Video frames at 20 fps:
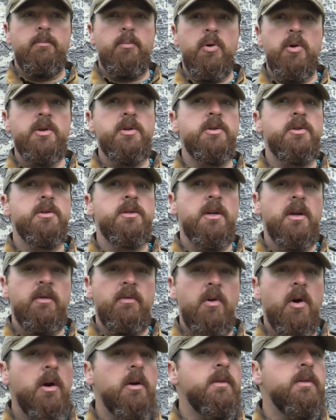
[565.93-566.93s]
push
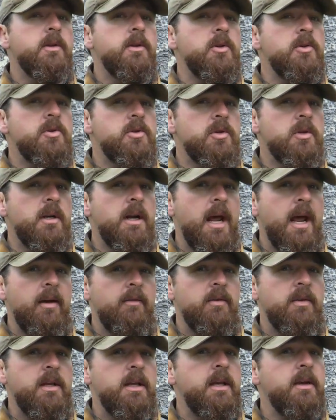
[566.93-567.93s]
yourself harder than you should
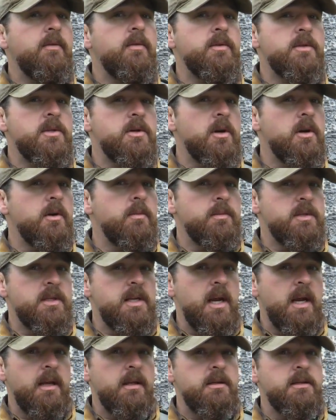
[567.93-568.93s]
have in the given
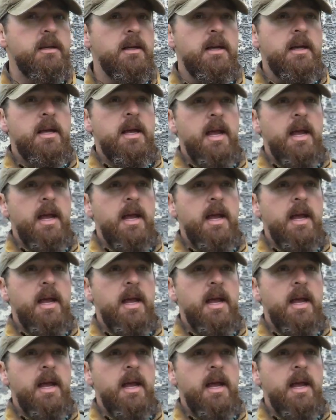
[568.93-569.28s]
circumstance,